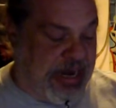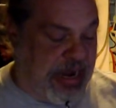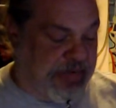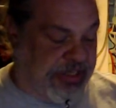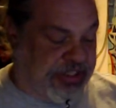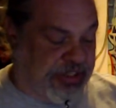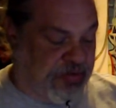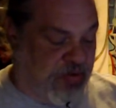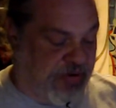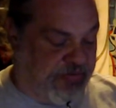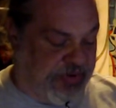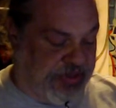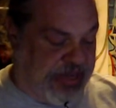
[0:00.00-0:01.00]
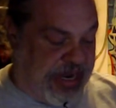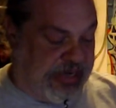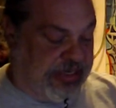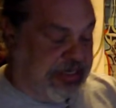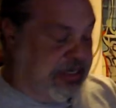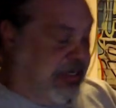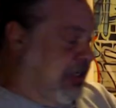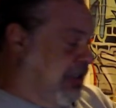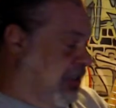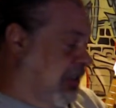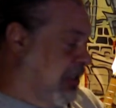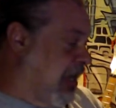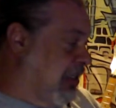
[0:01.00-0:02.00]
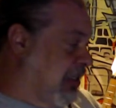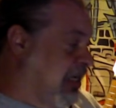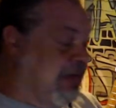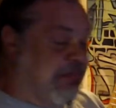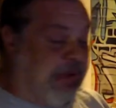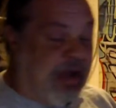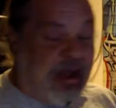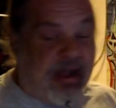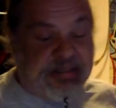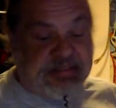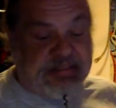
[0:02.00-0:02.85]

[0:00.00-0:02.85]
how much you want for that? She's like, $10.